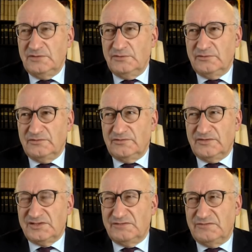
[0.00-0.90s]
use of
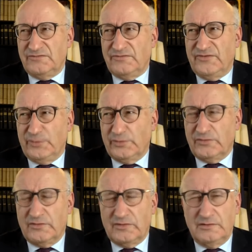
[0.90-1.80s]
such a
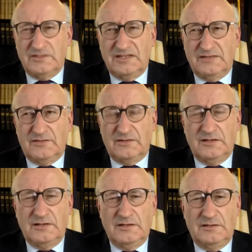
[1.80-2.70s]
force against
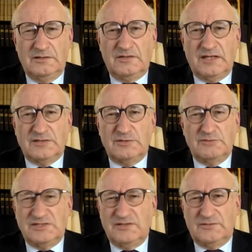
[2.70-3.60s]
a
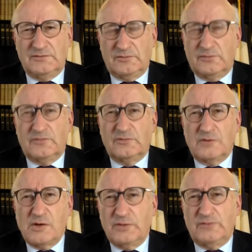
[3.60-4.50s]
country which is also
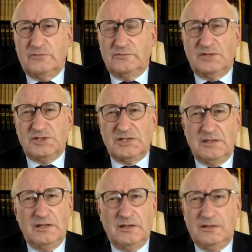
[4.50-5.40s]
so close to
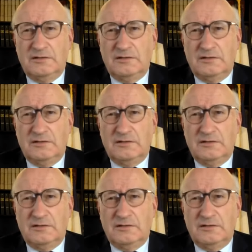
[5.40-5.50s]
Russia